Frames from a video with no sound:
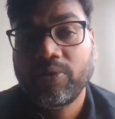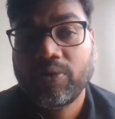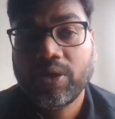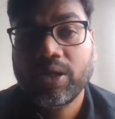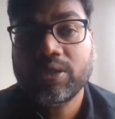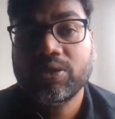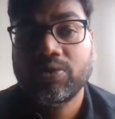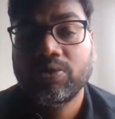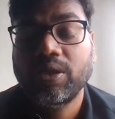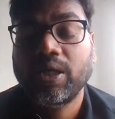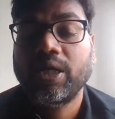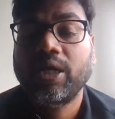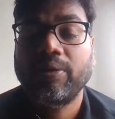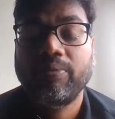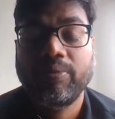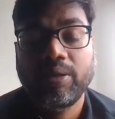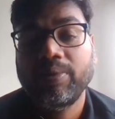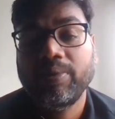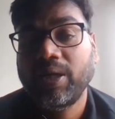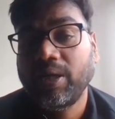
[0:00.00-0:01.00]
Okay, so that
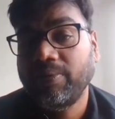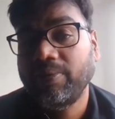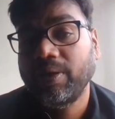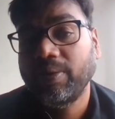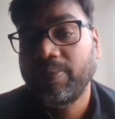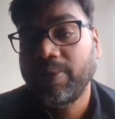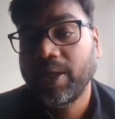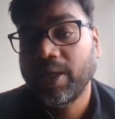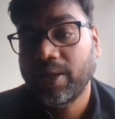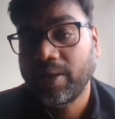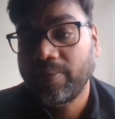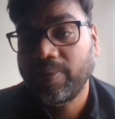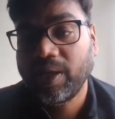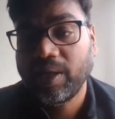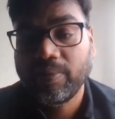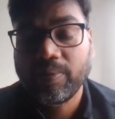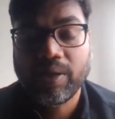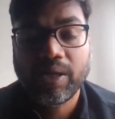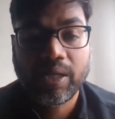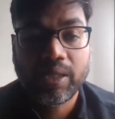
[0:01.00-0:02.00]
everybody will be
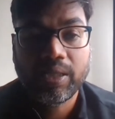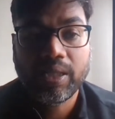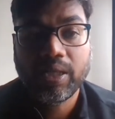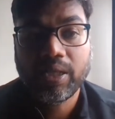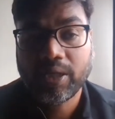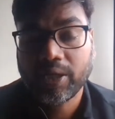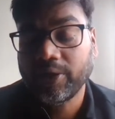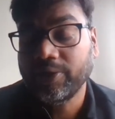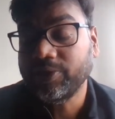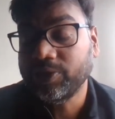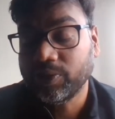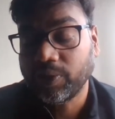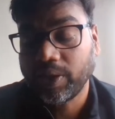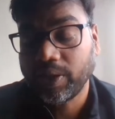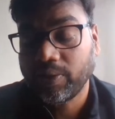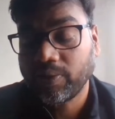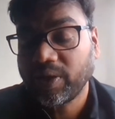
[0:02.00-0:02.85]
available and then can join.